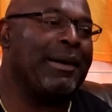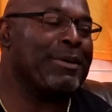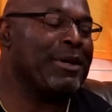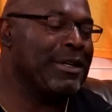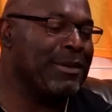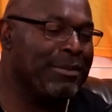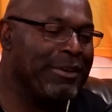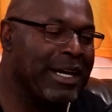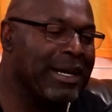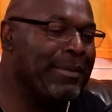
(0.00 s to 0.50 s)
going
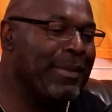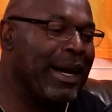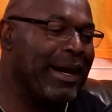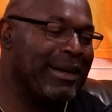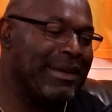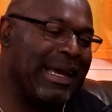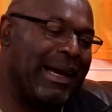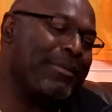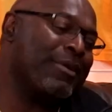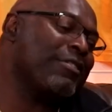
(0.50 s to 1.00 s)
to bring in
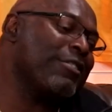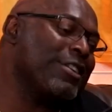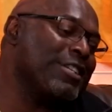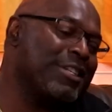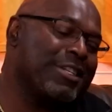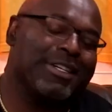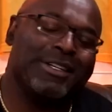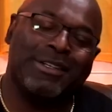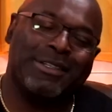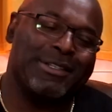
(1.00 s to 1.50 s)
I'm a
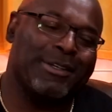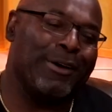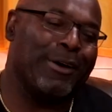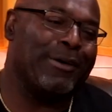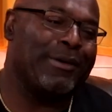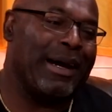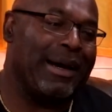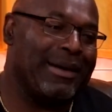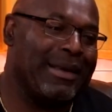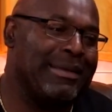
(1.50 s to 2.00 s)
Christian,
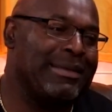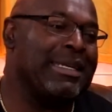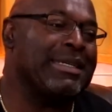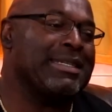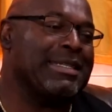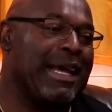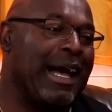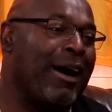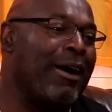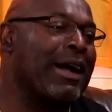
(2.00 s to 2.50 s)
so this
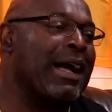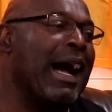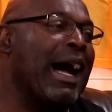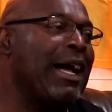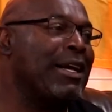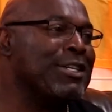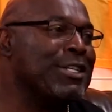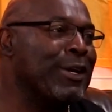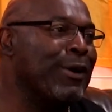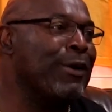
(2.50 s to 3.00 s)
is how
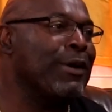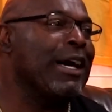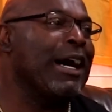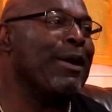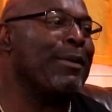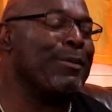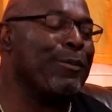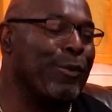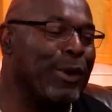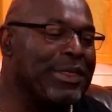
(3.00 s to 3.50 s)
God showed
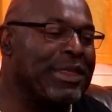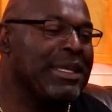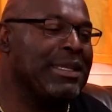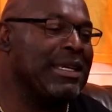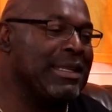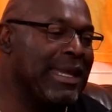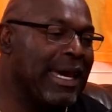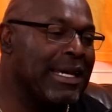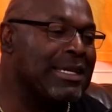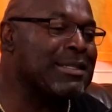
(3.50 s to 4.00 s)
up. Within
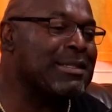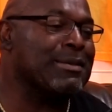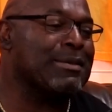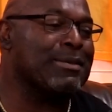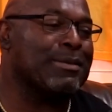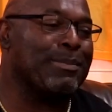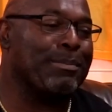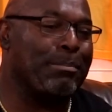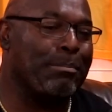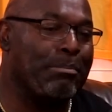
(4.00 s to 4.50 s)
the next
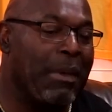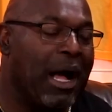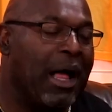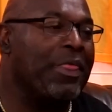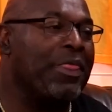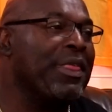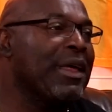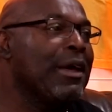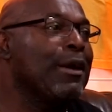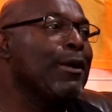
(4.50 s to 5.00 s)

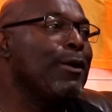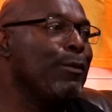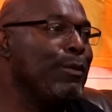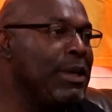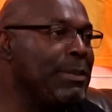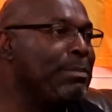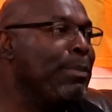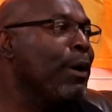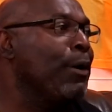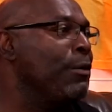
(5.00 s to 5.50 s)
month,
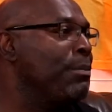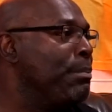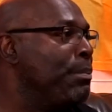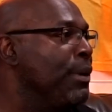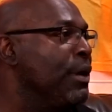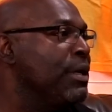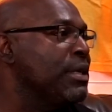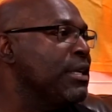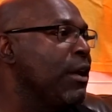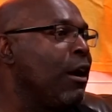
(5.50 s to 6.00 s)
we both
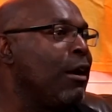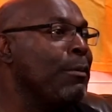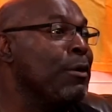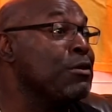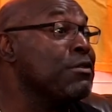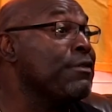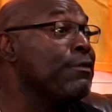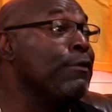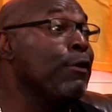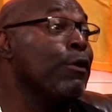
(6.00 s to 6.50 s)
booked
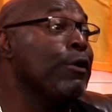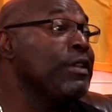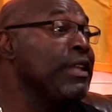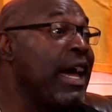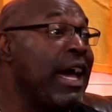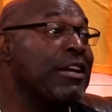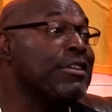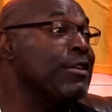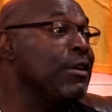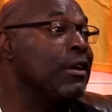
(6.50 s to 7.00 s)
almost 4
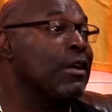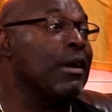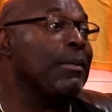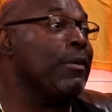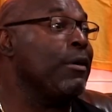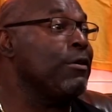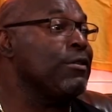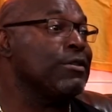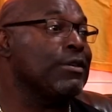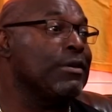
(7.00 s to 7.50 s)
national
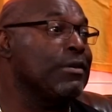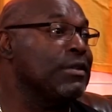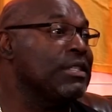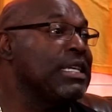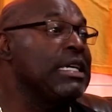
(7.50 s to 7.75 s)
commercials.